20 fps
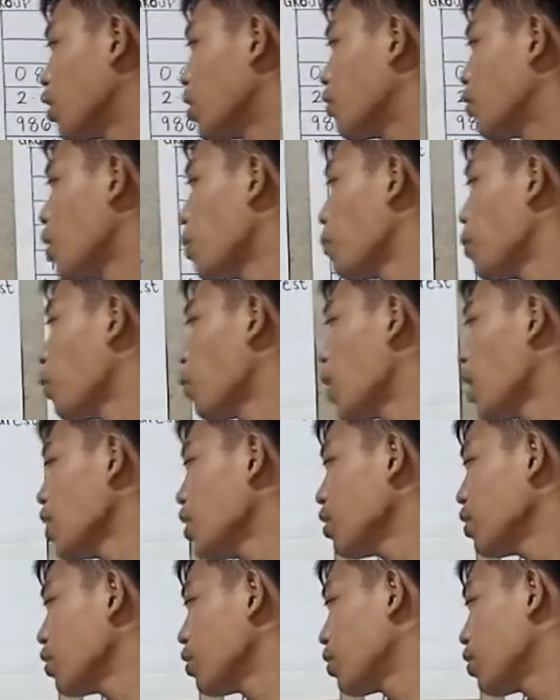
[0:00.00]
number
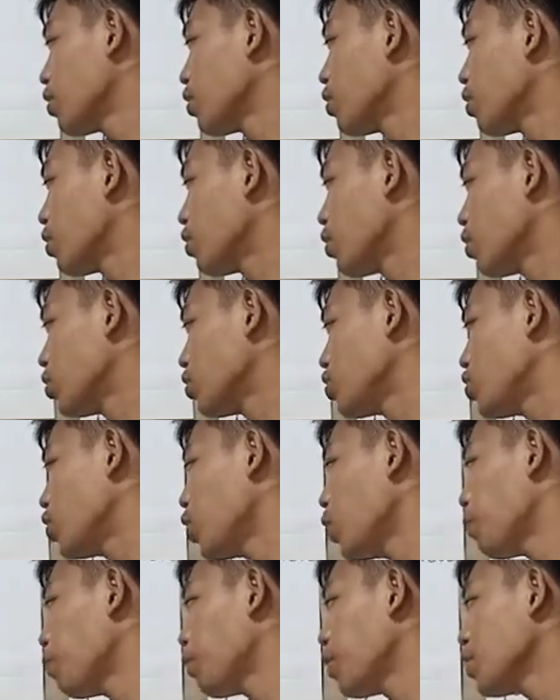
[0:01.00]
1,
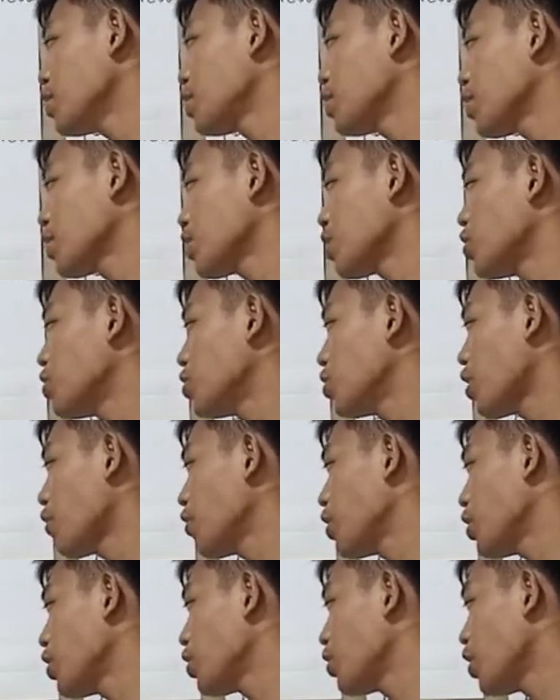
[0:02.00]

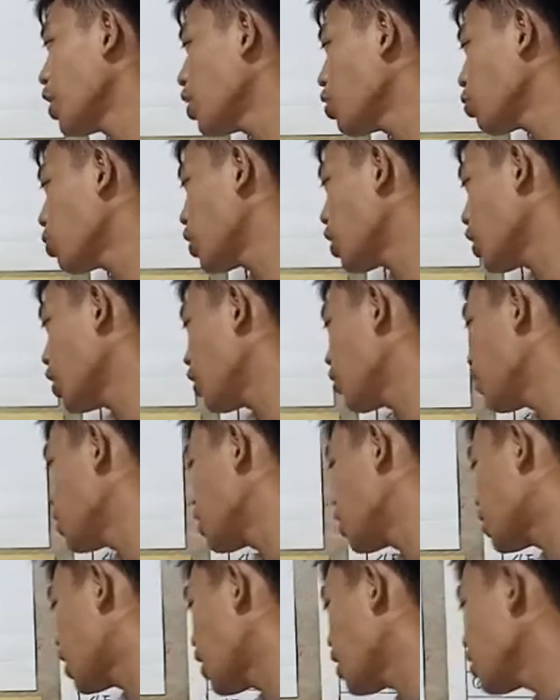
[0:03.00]
0.673 to the
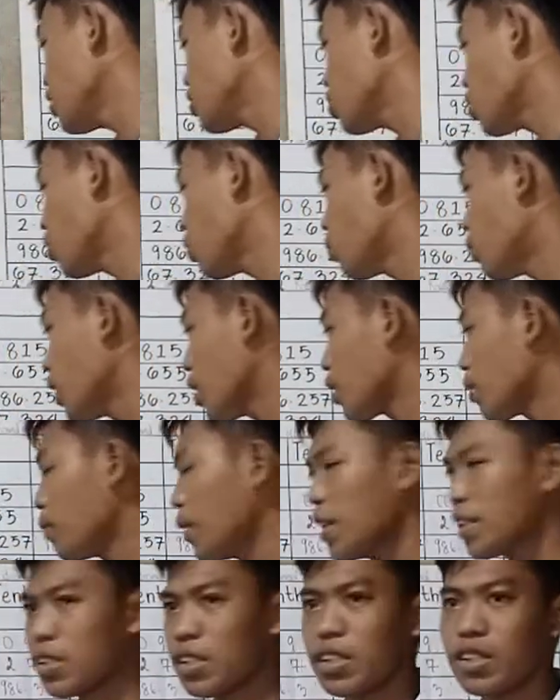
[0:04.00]
nearest tens. So what
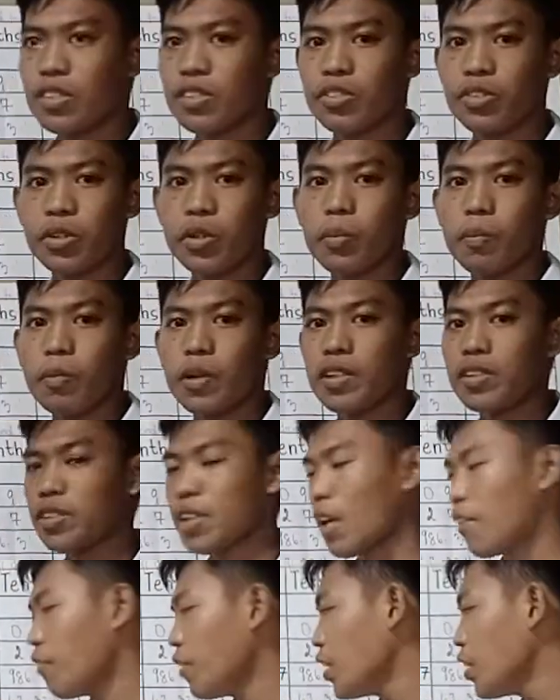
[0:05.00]
makes it
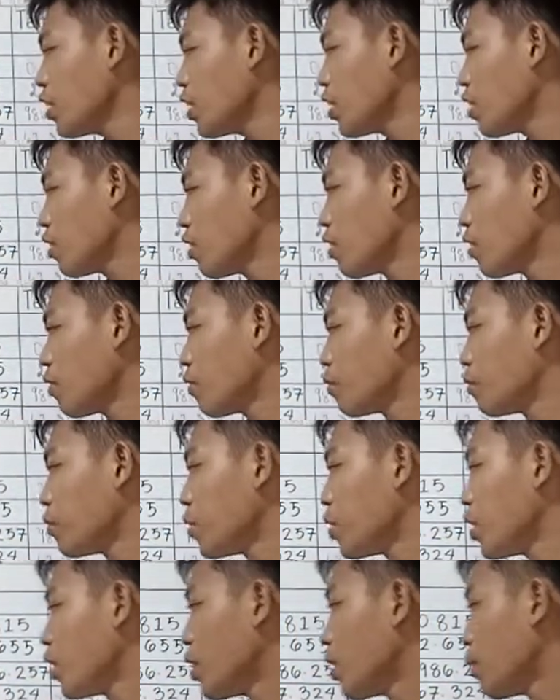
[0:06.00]

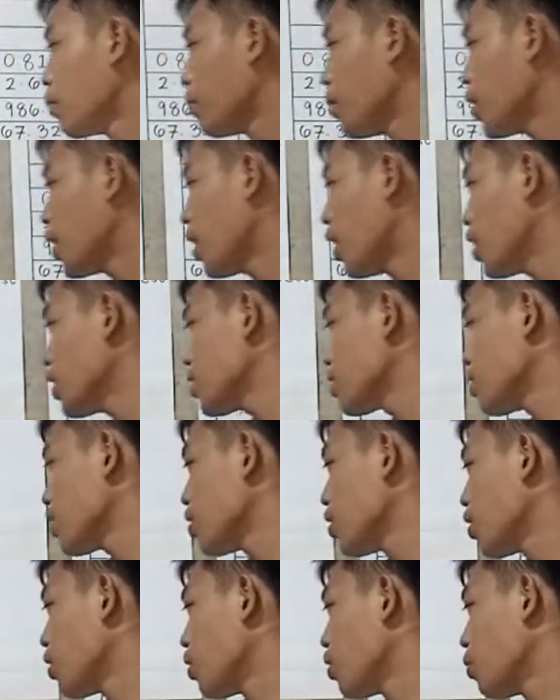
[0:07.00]
0.7? Because
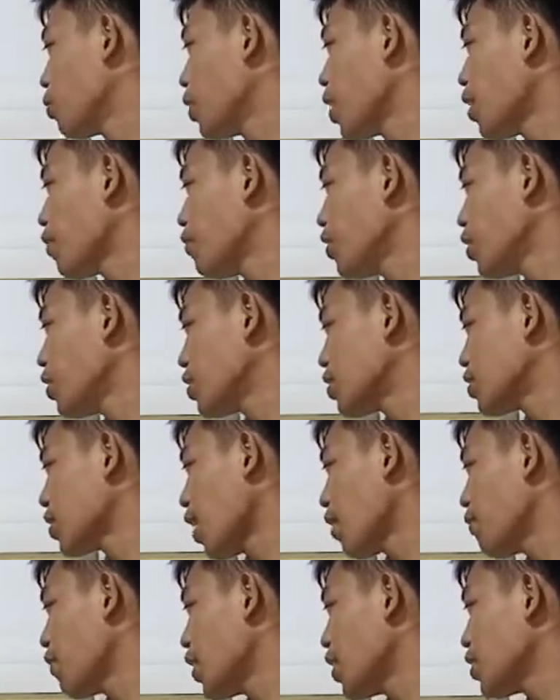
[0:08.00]
we have here
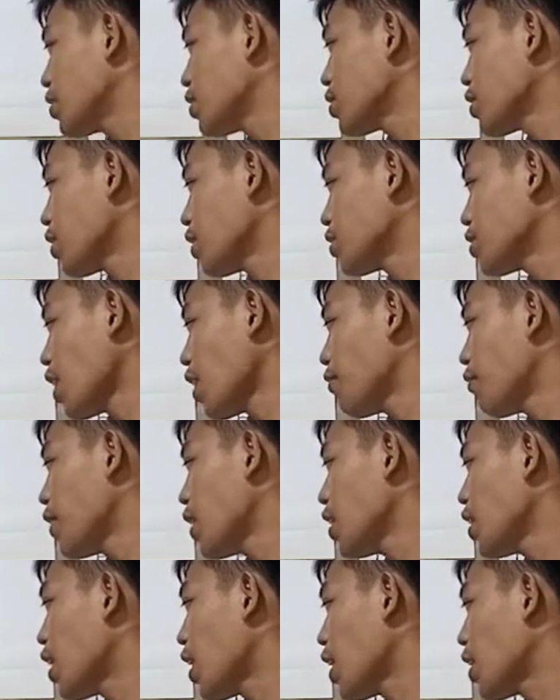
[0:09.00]
7
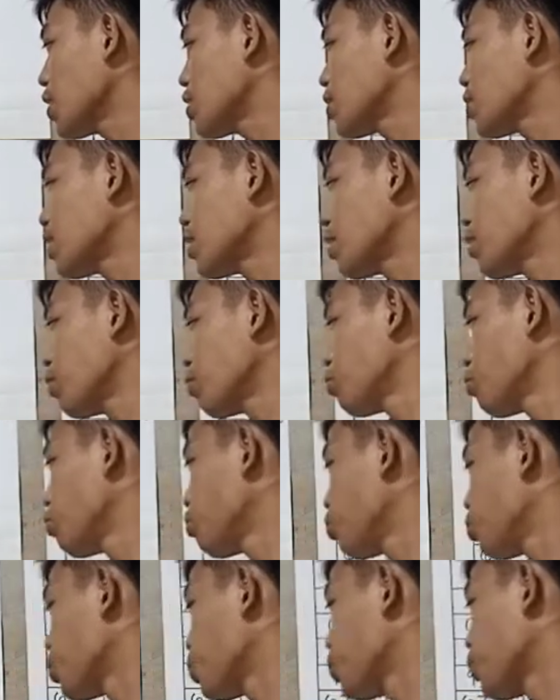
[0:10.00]
as
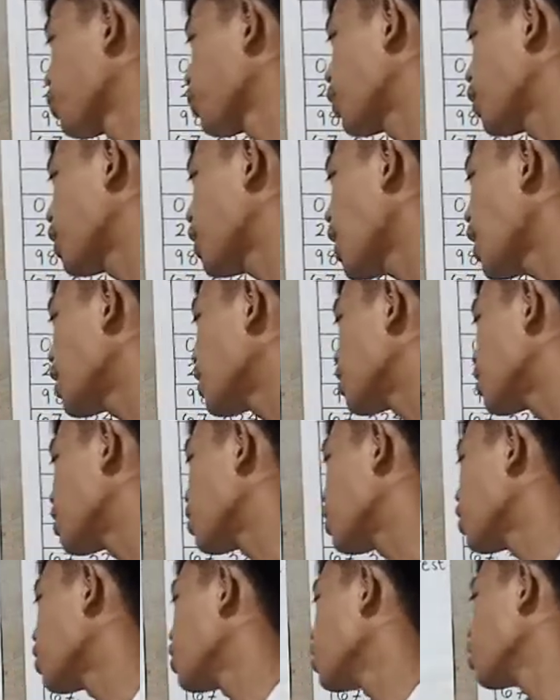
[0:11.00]
tens.
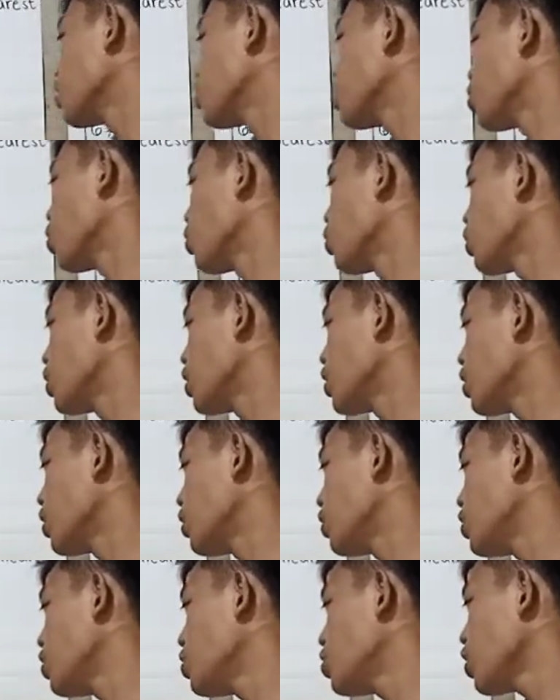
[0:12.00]
So the
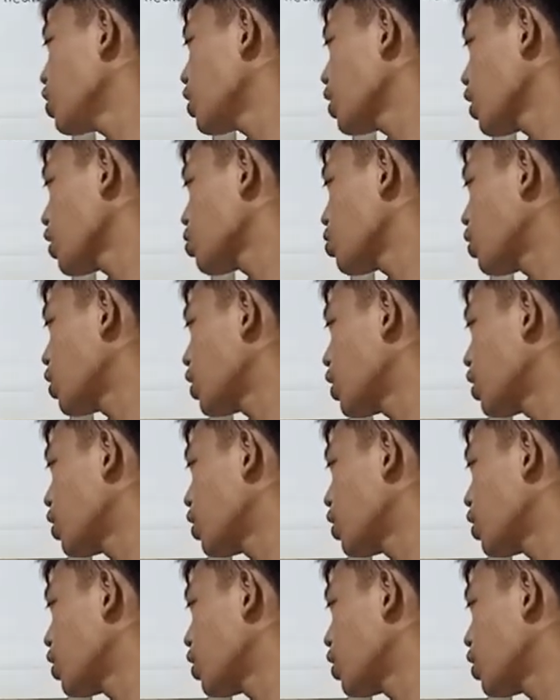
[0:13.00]
digit next to